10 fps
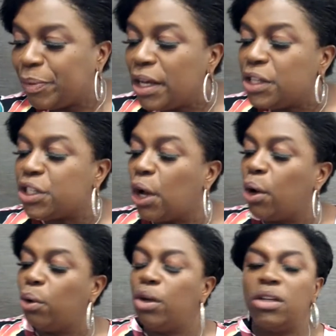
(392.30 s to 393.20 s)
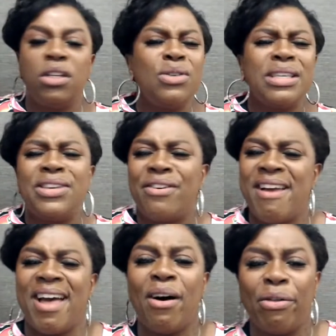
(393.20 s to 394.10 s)
So losing your
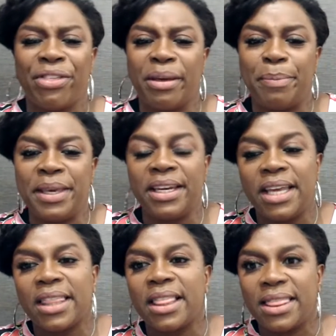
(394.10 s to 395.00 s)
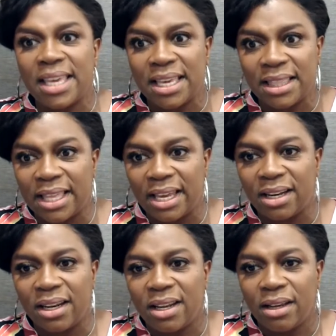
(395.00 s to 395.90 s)
health could be another thing
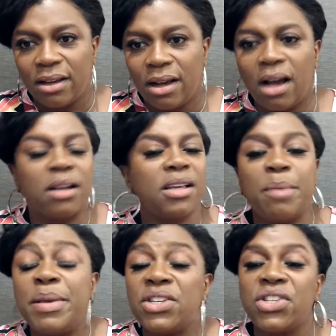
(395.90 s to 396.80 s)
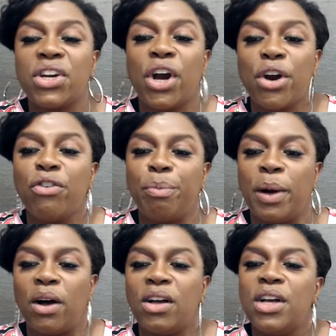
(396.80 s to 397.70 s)
that could be just a
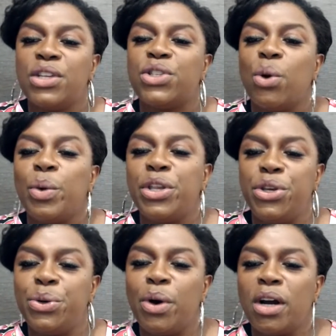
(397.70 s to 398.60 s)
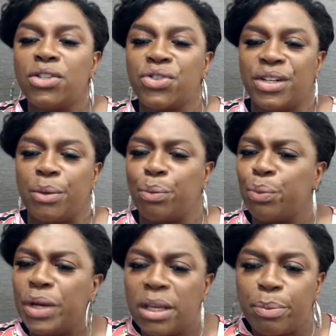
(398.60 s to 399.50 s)
curveball. So when you are trying to
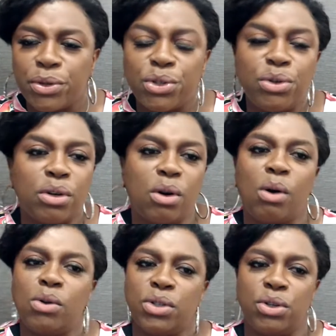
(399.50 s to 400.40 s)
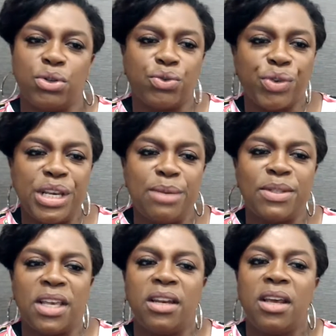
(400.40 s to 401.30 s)
really pursue your goals and your dreams,
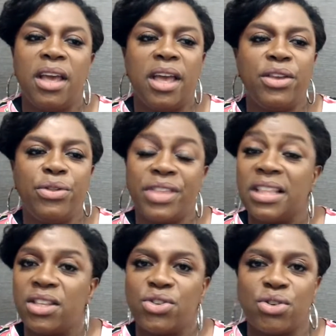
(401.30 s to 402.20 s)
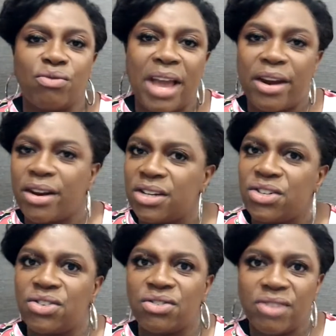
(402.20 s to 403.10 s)
and you think that you're right on the
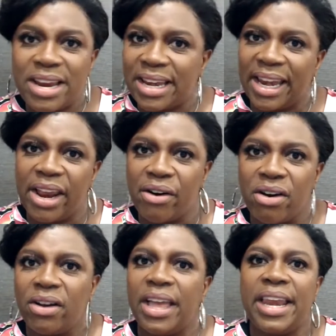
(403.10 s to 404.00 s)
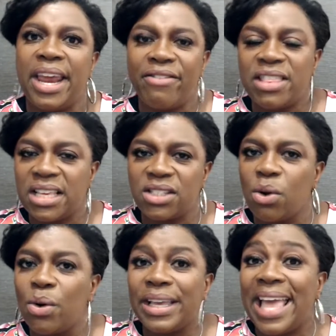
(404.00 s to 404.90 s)
straight and narrow and everything's
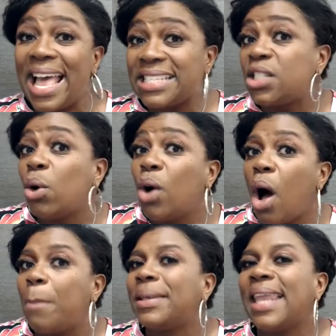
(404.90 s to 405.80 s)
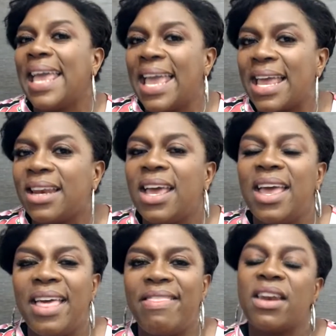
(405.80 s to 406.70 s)
going as so-called planned,
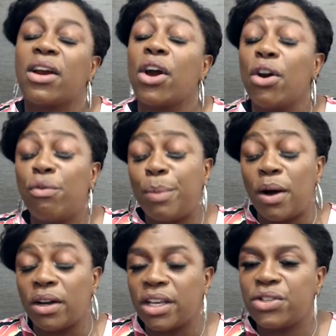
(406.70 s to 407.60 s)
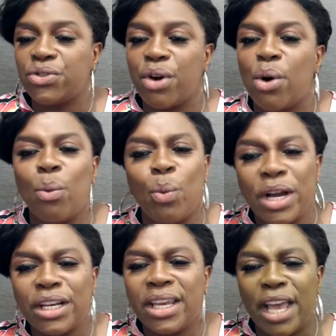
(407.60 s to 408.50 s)
and then a curveball gets thrown,
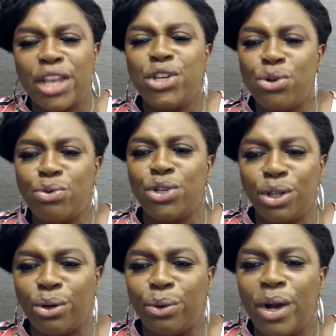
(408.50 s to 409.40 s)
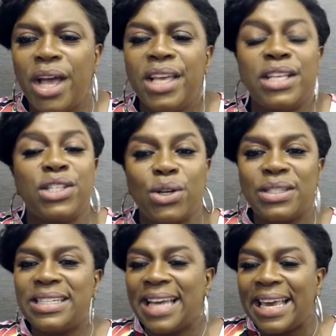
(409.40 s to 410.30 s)
what can you do? And so
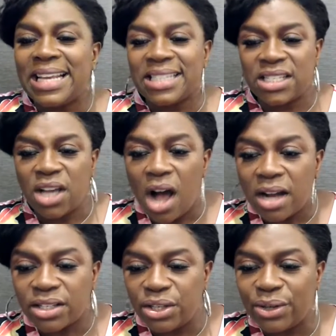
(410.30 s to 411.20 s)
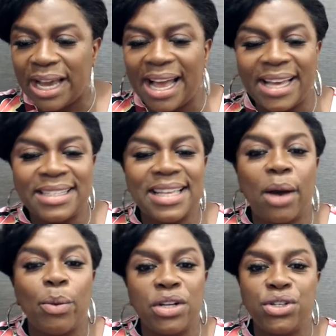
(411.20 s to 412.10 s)
tonight, as I talk to you guys, I
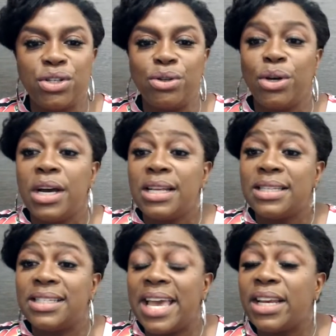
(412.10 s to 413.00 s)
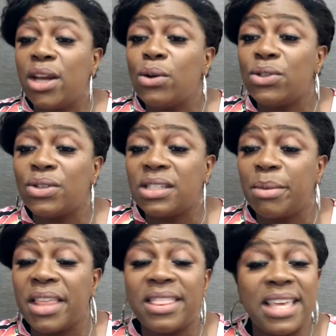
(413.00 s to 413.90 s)
want you to take notes on some
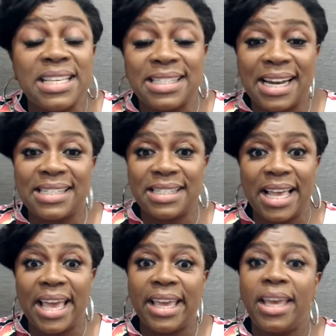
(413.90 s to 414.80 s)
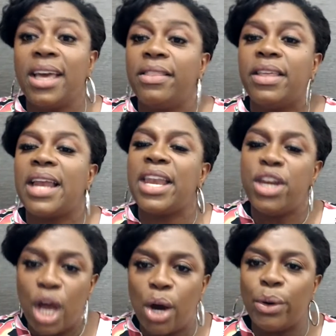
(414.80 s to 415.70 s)
of the things that I say that I
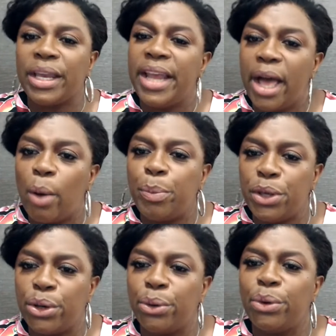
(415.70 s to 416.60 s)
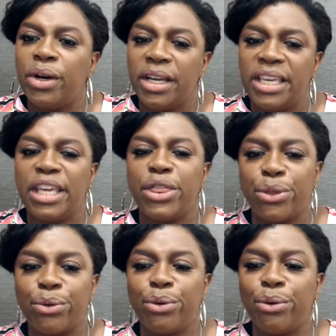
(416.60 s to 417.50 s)
know can help you get
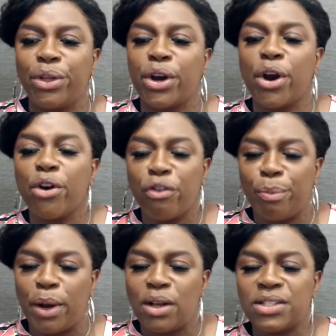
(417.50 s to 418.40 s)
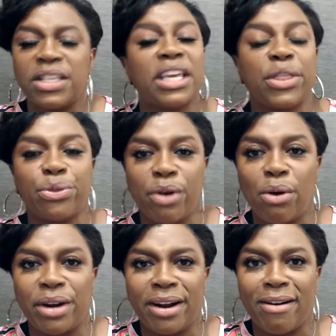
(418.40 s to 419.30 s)
through the curveballs that get
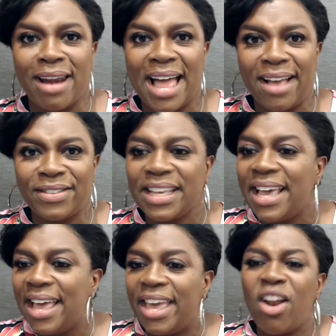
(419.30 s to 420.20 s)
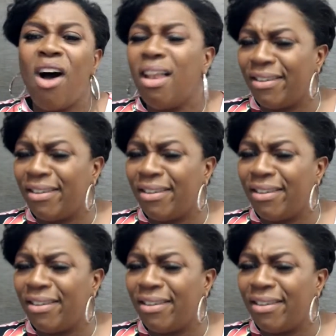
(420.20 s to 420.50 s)
thrown in our lives. And all of